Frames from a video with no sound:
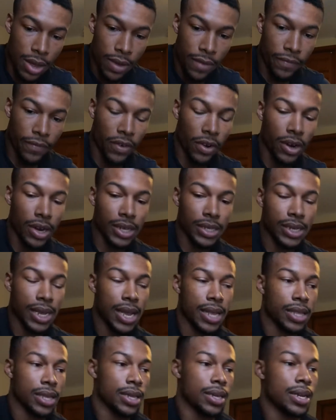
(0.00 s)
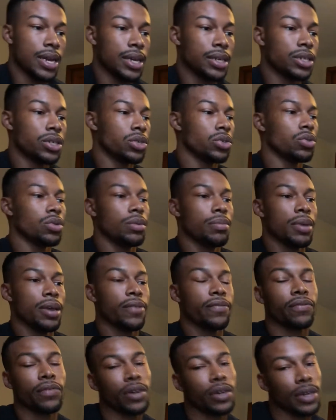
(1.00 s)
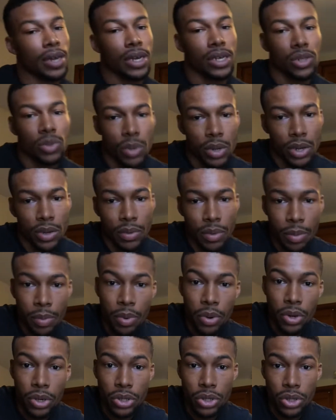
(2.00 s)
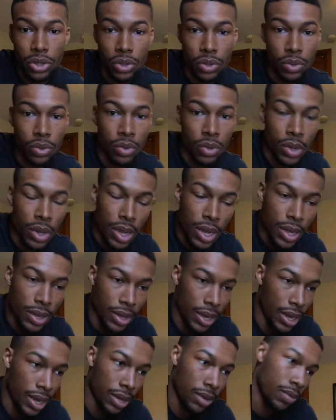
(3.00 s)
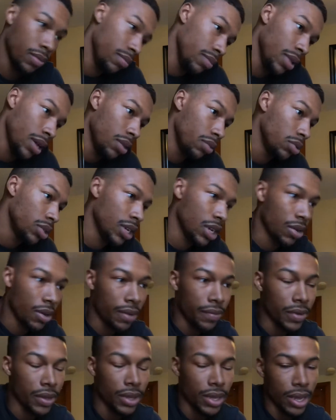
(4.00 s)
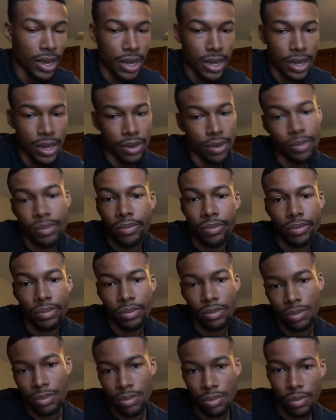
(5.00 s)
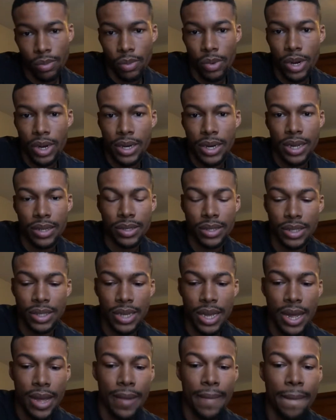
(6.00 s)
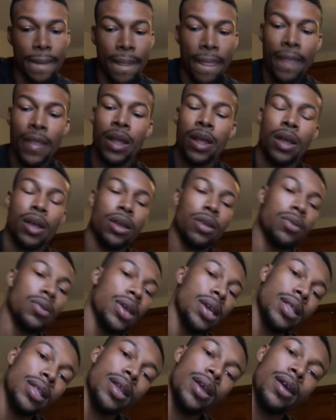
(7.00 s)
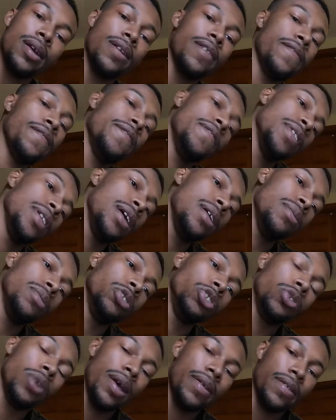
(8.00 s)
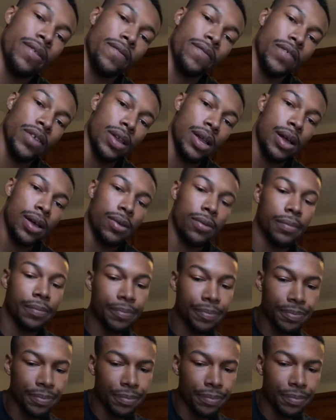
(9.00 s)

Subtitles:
As far as at the desk, is going to be a front desk where you report to. They'll tell you everything and where the desk is at. You get there, fill out what you have to fill out,